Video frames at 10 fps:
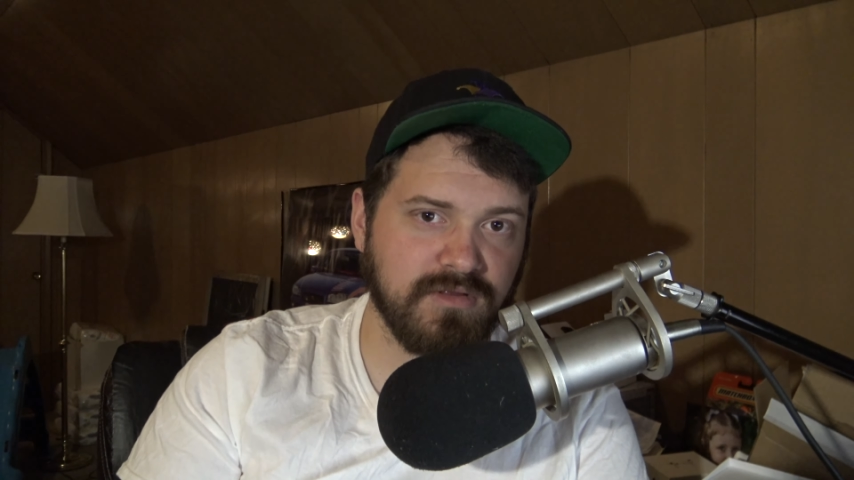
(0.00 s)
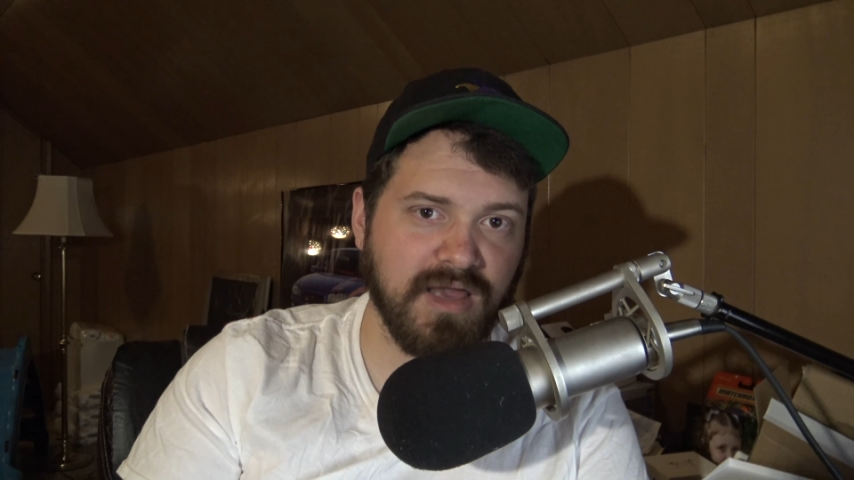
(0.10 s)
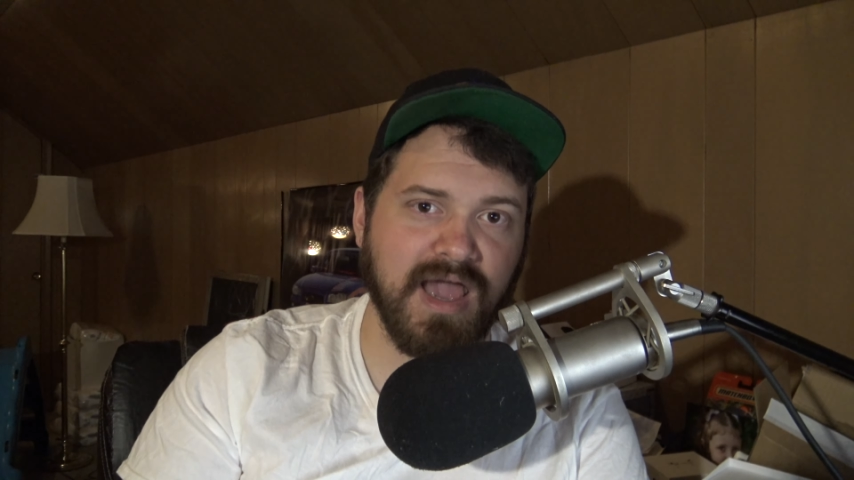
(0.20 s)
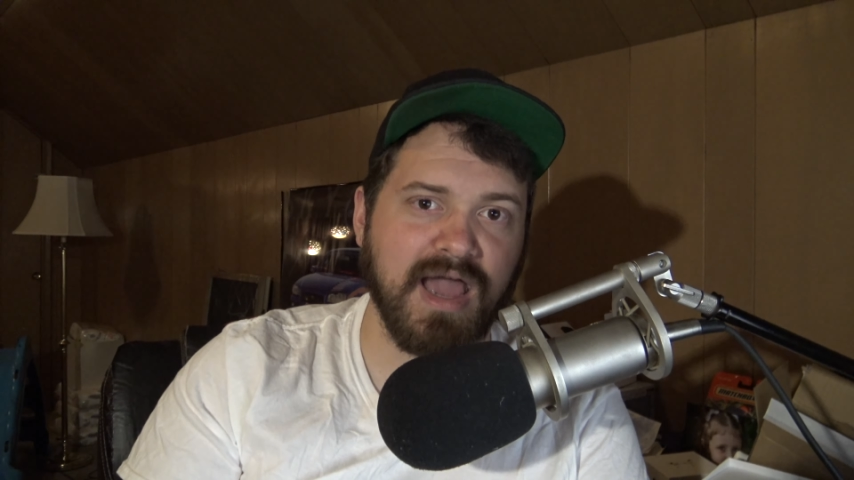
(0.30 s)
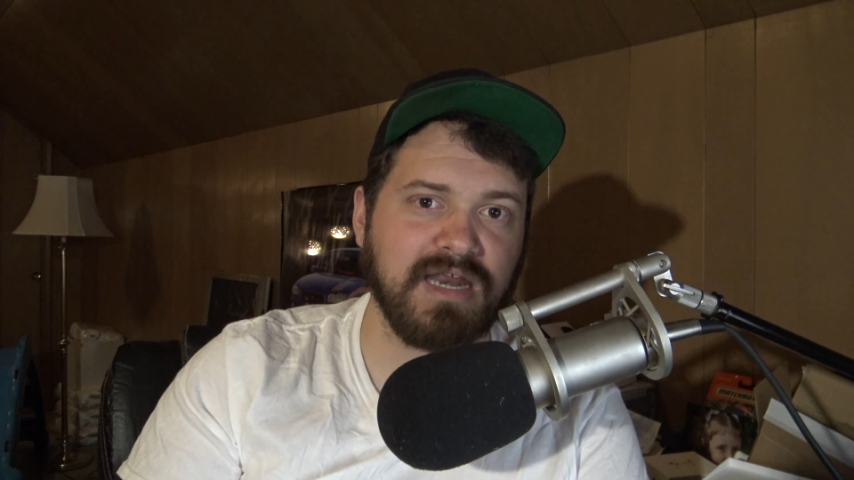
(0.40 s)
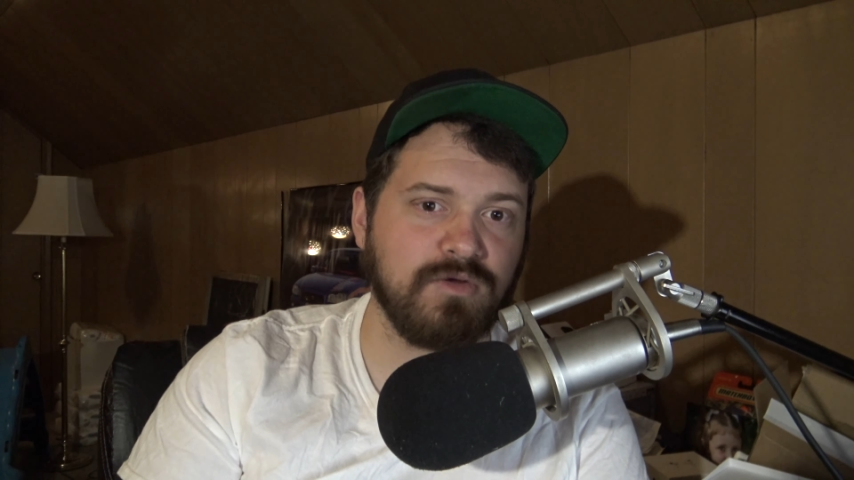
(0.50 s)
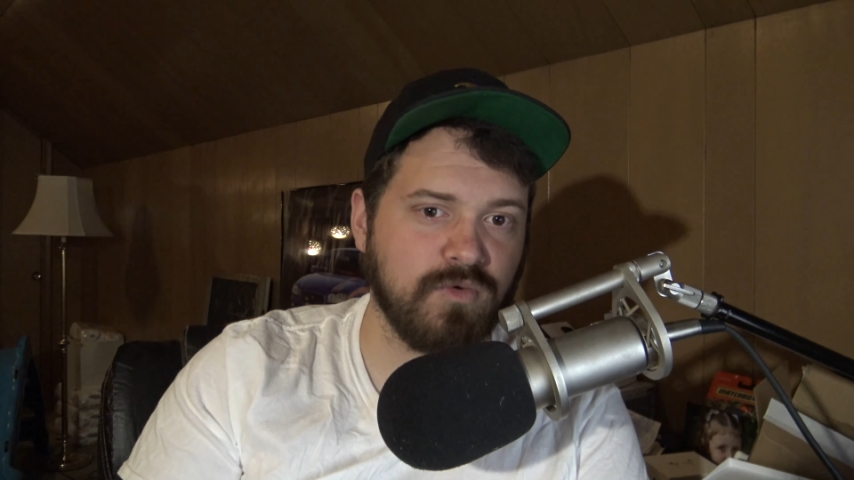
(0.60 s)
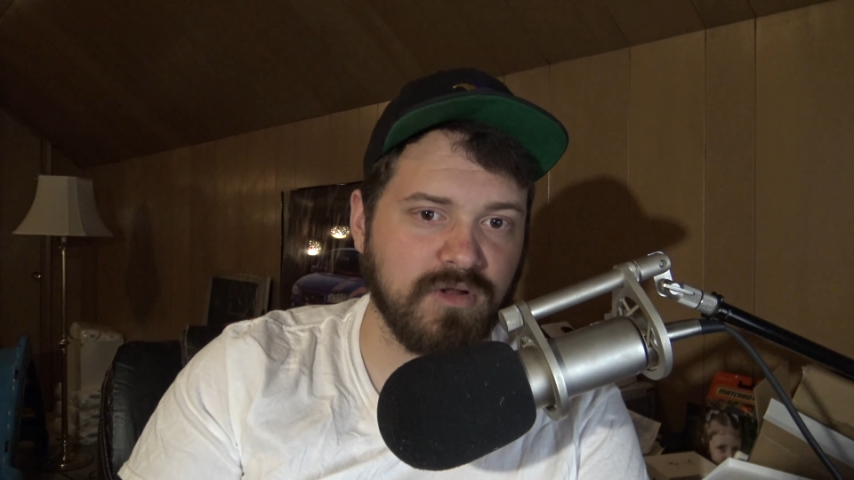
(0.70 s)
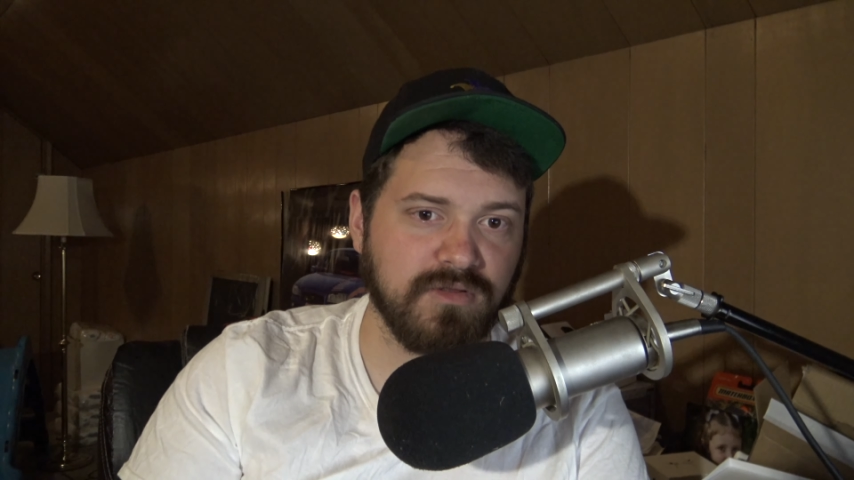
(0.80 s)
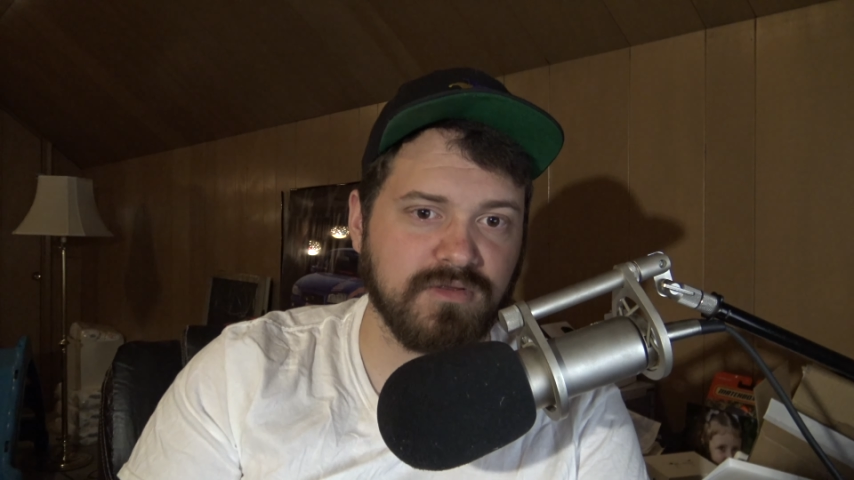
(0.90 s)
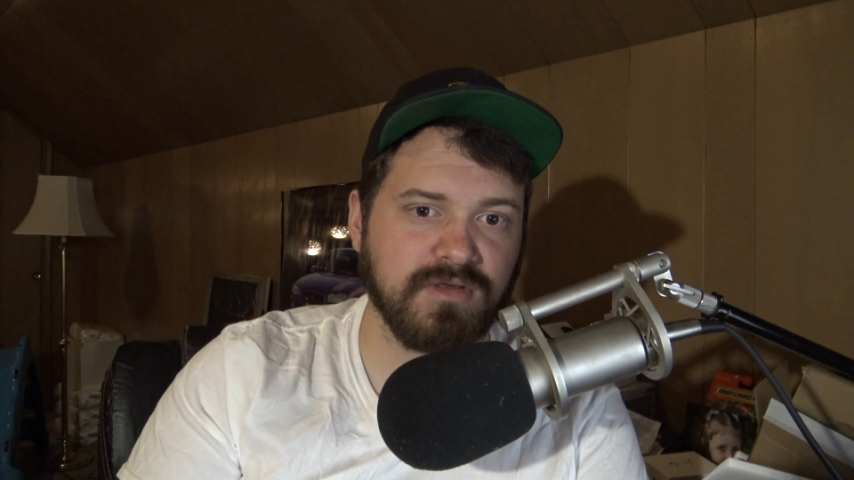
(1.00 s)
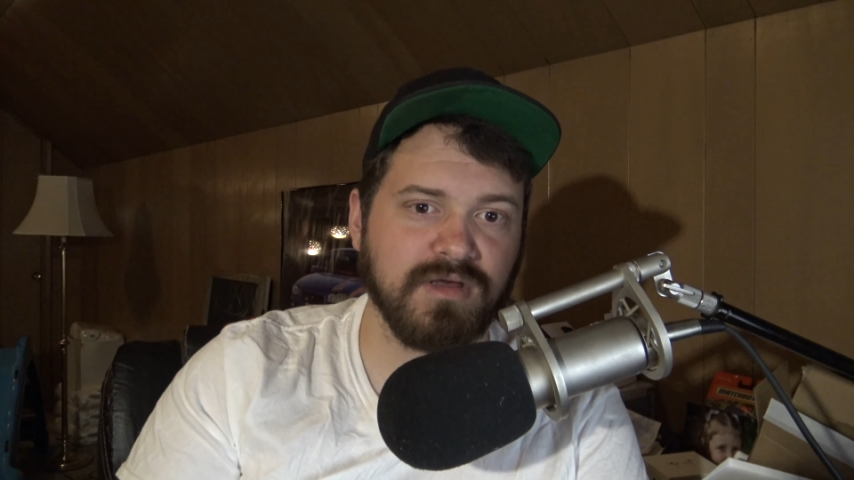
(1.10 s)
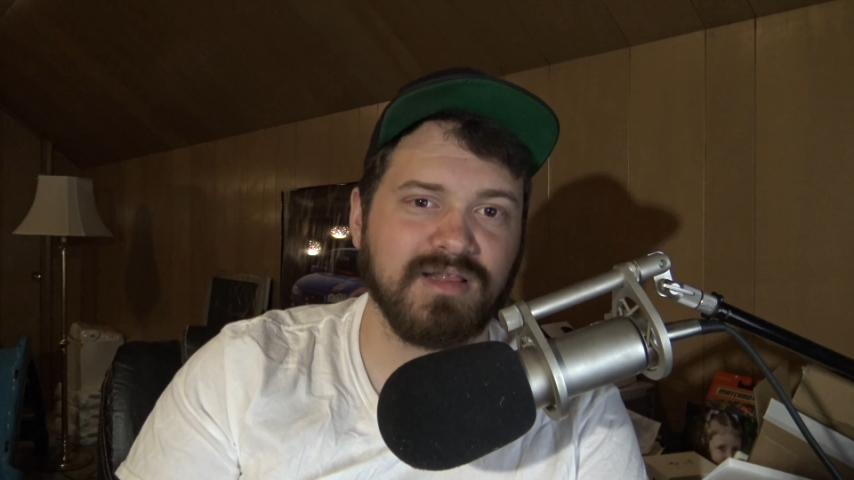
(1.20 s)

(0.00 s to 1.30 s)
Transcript: to anyone's